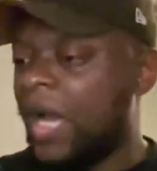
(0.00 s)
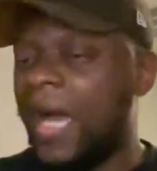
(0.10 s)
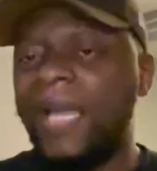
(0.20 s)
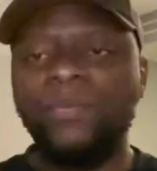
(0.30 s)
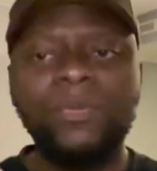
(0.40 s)

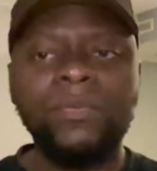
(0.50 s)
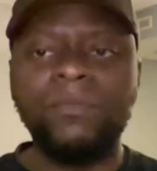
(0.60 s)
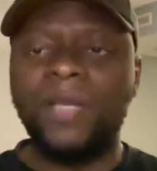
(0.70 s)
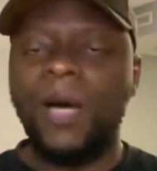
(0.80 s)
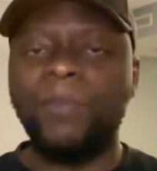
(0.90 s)
I
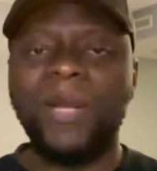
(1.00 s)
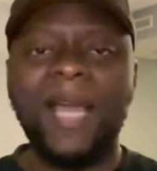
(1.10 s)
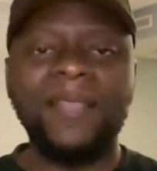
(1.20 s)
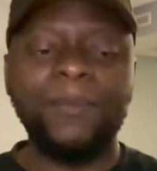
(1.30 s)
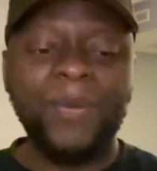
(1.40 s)
will
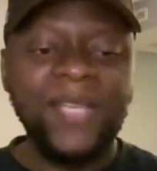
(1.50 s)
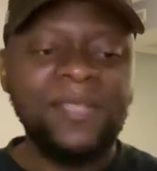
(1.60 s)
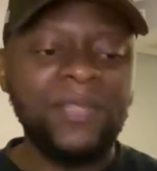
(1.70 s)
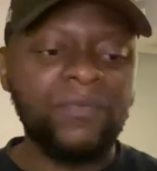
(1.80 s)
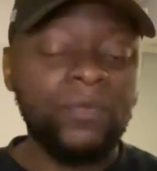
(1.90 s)
apply the
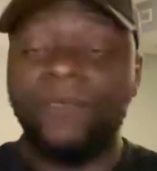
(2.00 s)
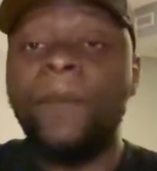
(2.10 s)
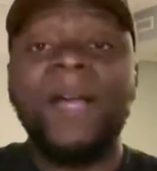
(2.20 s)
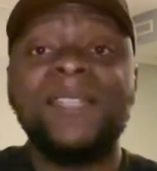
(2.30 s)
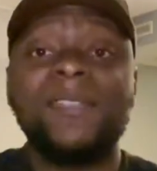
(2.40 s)
basic rule
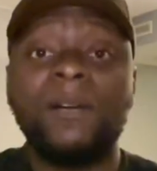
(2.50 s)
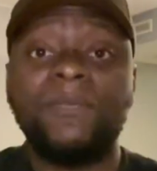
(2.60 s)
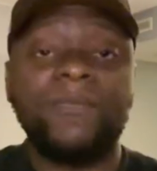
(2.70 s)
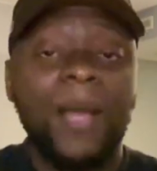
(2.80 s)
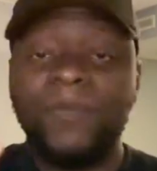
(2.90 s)
for
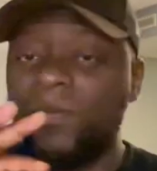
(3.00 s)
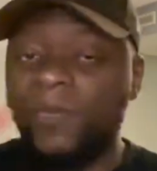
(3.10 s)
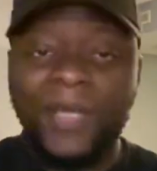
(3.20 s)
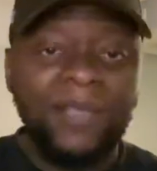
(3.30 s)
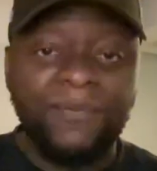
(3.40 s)
myself. I'm not
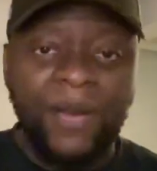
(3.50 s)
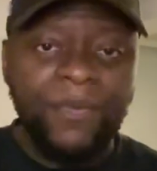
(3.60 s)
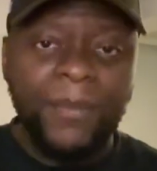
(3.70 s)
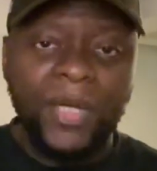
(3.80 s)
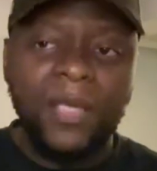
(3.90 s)
speaking for
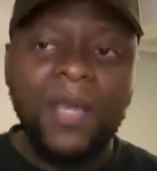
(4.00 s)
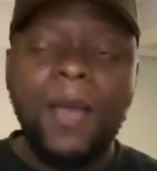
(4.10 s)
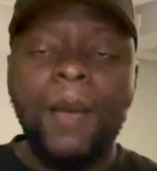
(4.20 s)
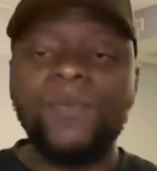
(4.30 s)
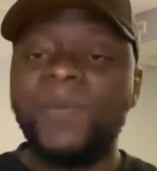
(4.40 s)
everybody.
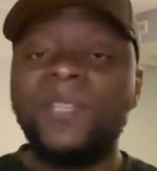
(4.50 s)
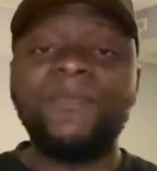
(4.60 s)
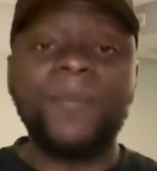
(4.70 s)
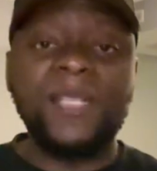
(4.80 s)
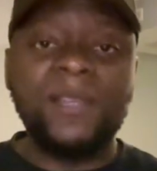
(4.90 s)
I'm speaking
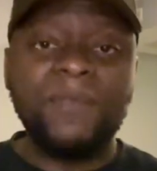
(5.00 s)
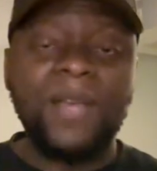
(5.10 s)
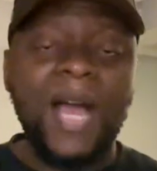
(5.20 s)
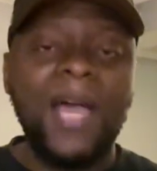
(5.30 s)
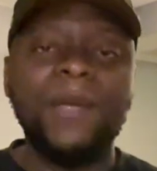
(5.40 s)
for myself.
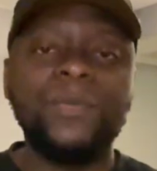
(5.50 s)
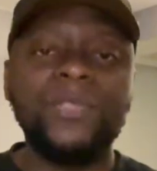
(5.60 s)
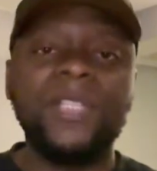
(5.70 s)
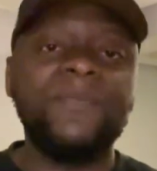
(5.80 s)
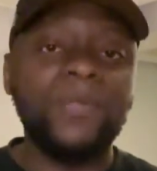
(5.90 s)
I will
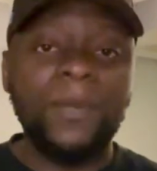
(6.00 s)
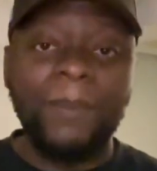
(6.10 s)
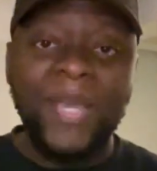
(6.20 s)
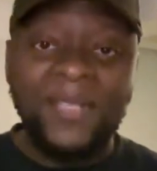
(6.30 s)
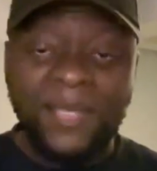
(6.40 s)
give you the
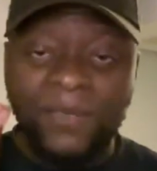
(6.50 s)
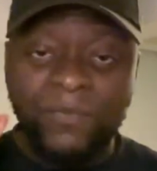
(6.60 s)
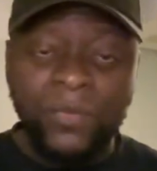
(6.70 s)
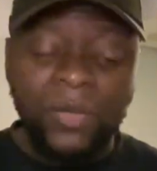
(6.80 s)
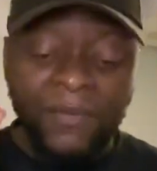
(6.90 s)
basic
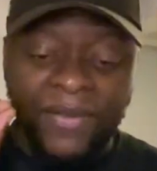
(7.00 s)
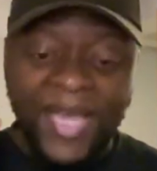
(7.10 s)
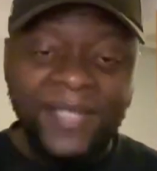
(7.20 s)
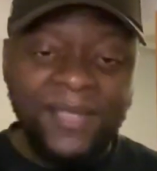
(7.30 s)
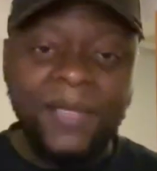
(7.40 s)
rule of
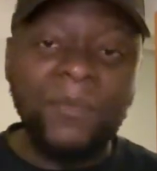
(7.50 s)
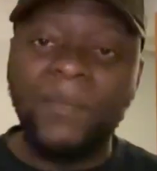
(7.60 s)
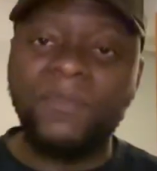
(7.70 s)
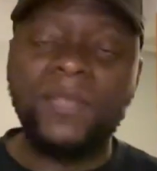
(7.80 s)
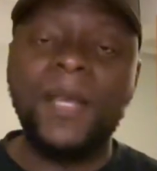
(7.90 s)
18
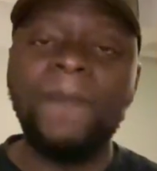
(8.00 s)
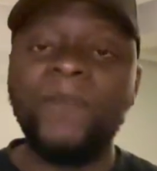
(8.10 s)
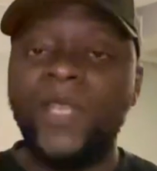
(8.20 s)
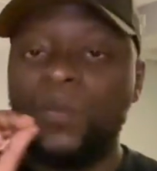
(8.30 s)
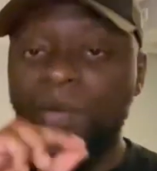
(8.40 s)
months.
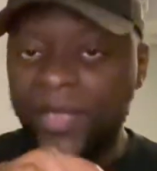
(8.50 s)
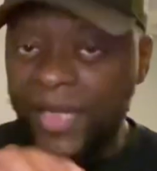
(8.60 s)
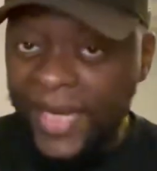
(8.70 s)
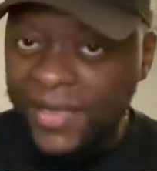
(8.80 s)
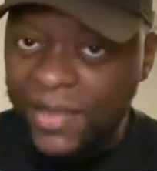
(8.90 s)

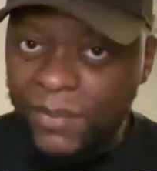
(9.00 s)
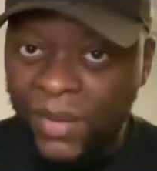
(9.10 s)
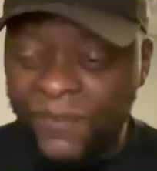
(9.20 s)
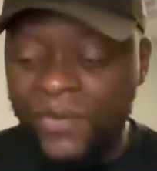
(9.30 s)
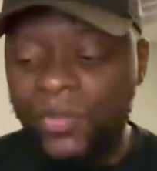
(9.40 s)
Within 18
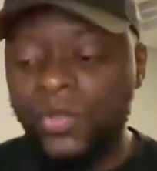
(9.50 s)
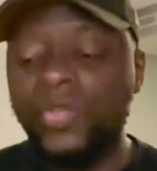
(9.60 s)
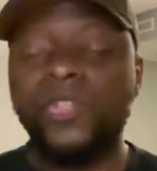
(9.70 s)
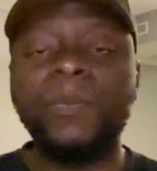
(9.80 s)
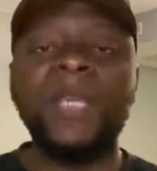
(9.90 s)
months, you
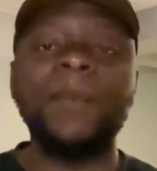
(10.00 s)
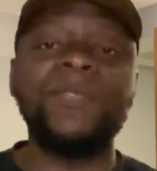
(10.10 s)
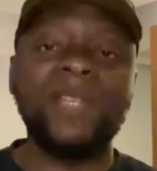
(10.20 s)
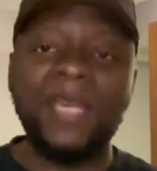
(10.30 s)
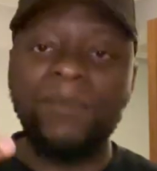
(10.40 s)
should be
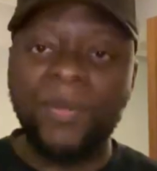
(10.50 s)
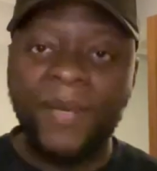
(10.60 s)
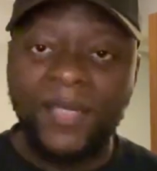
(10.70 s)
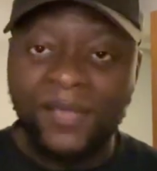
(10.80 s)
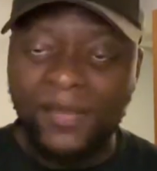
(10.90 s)
able to
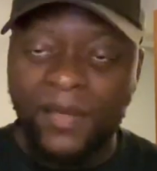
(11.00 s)
implement